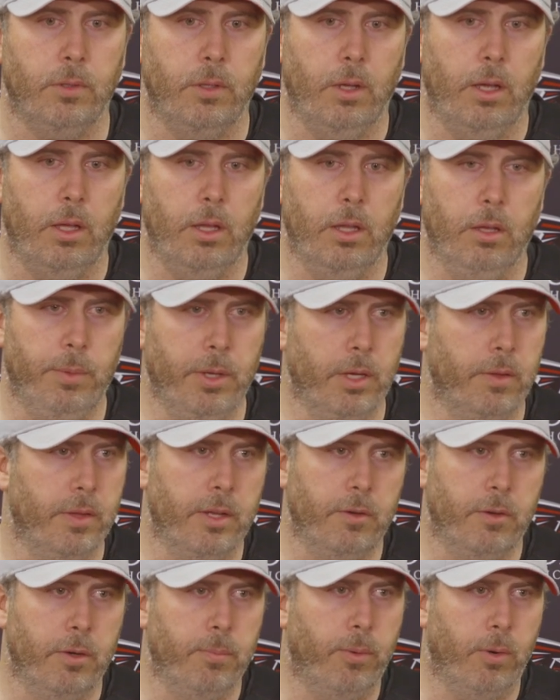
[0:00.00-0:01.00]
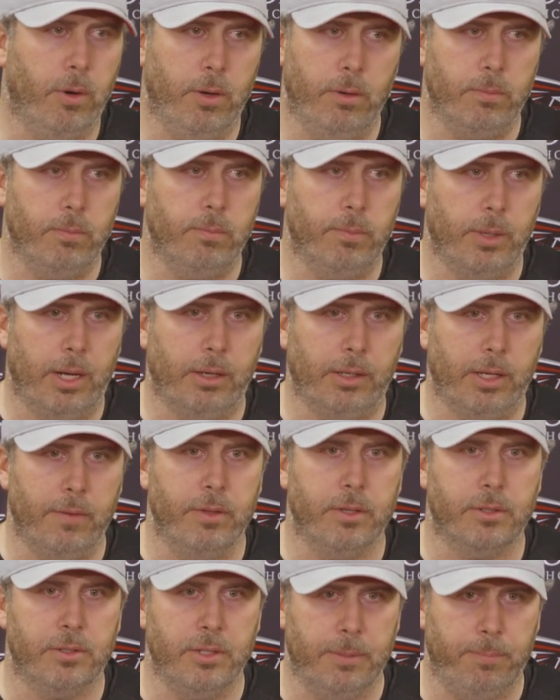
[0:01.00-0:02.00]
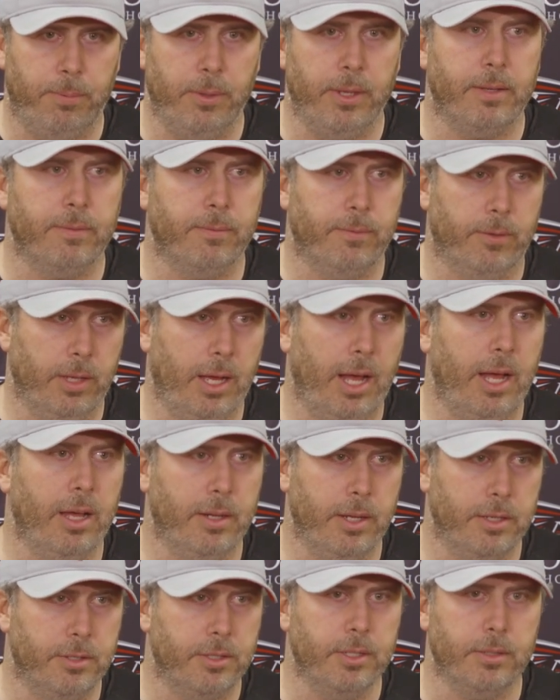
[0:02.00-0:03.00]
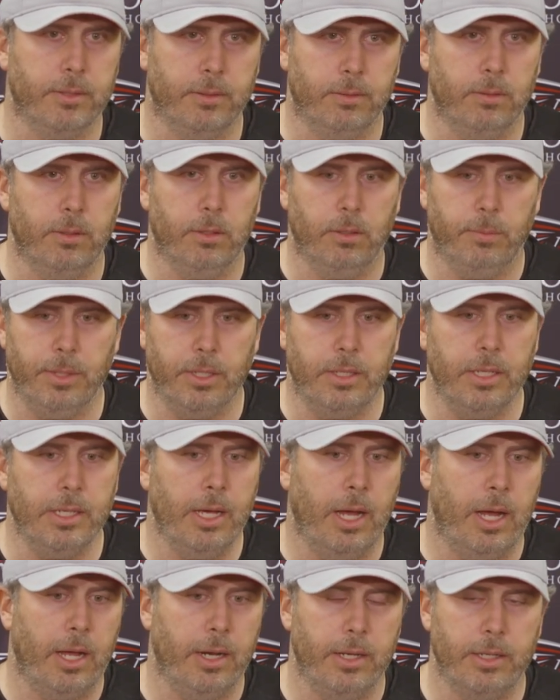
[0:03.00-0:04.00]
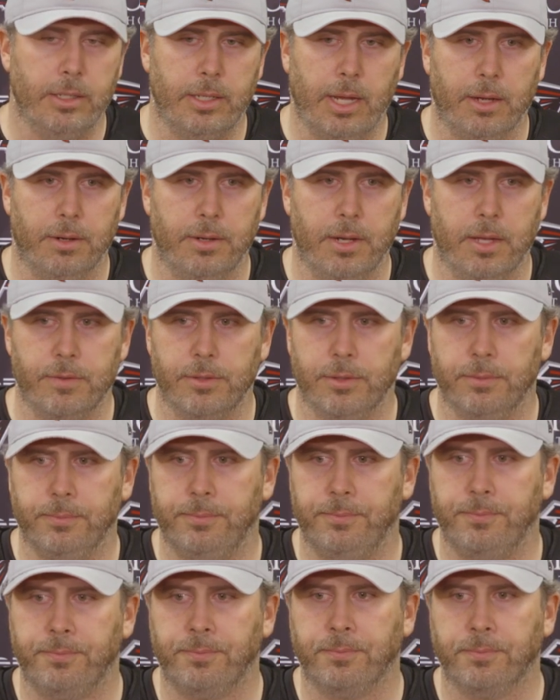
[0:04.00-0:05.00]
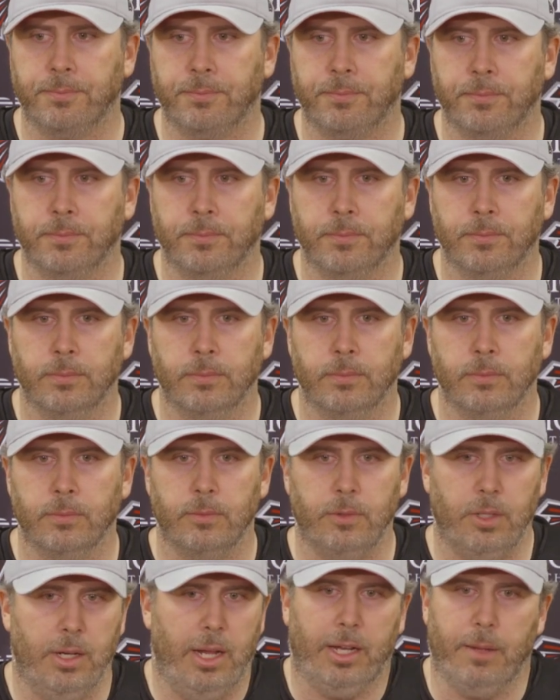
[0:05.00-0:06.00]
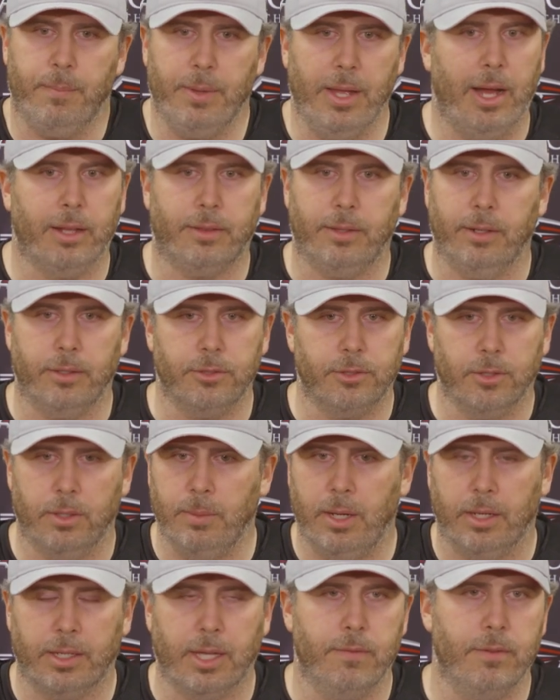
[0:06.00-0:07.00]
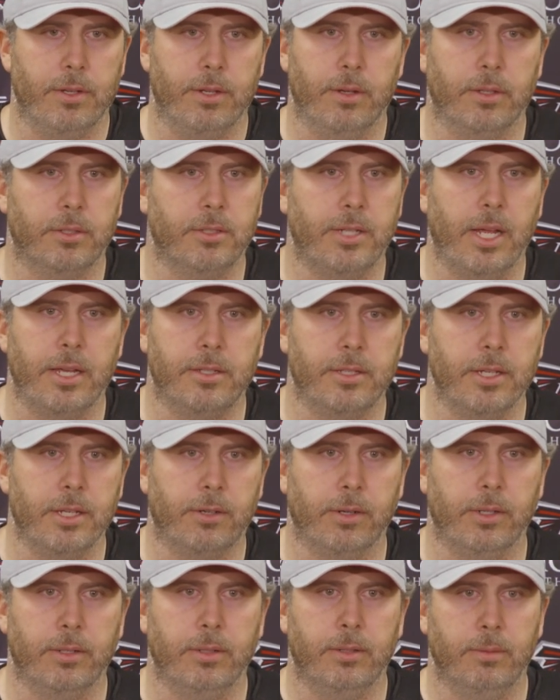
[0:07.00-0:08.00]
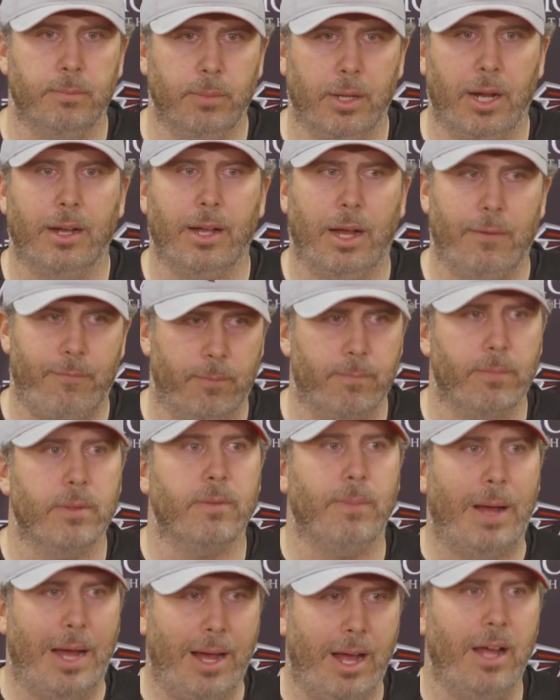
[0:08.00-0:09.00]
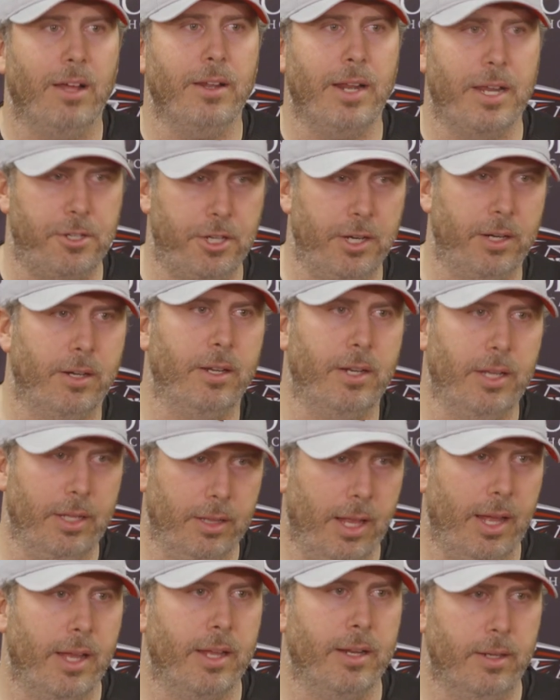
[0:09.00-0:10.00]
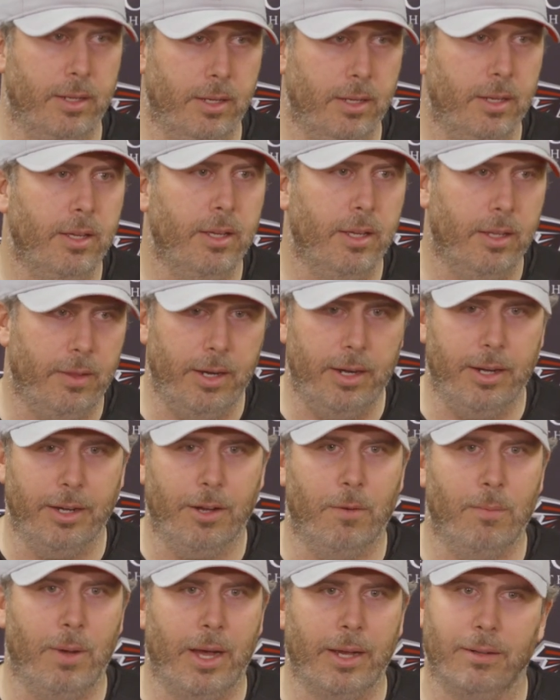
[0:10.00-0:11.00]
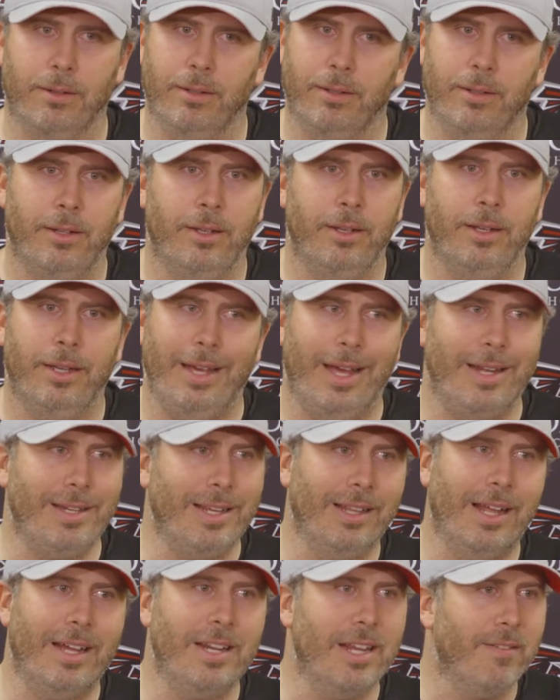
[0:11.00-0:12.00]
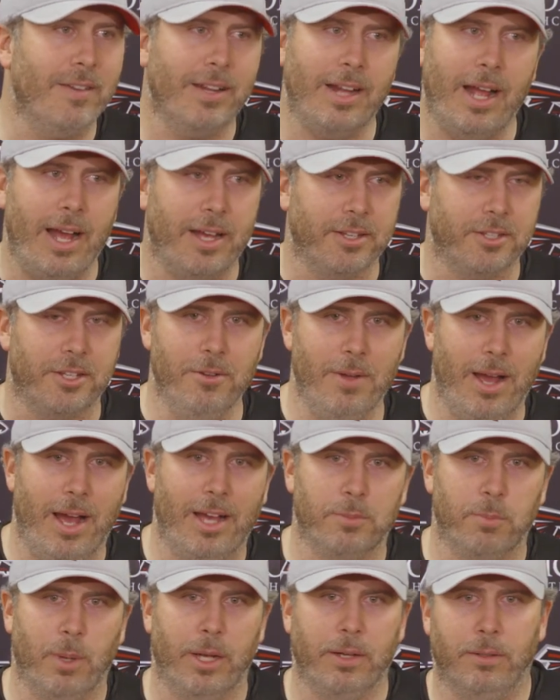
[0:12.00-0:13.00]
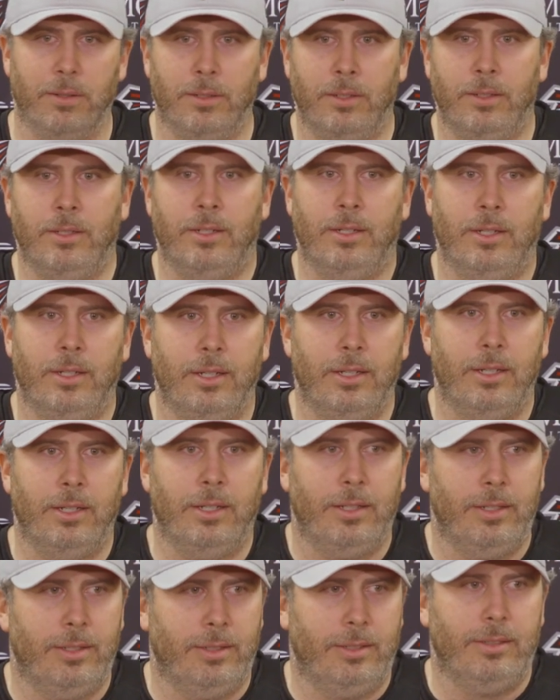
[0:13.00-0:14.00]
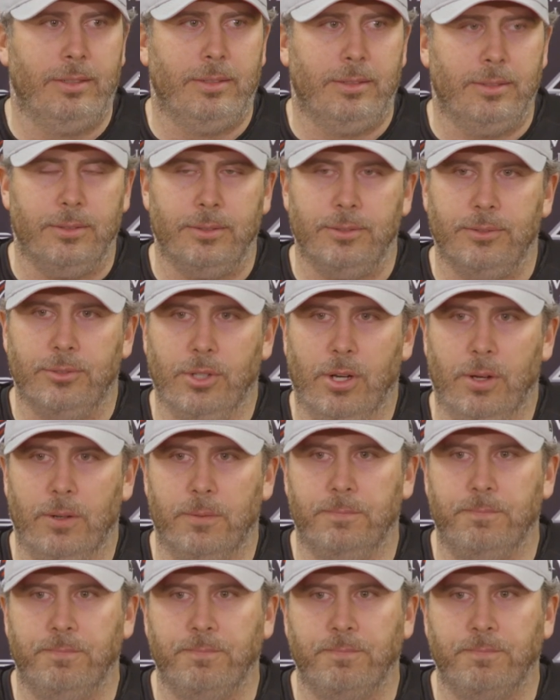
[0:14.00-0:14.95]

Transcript: Today? They'll be on the injury report, but I'll give you the sneak peek for the holiday season. It'll be Deion and Tyeler Davison. They're not going to be out there, so I'm not giving you a state secret. But I got for my holiday cheer to D-Led. There you go, Michael. And D-Led didn't even ask. You asked, Michael. So.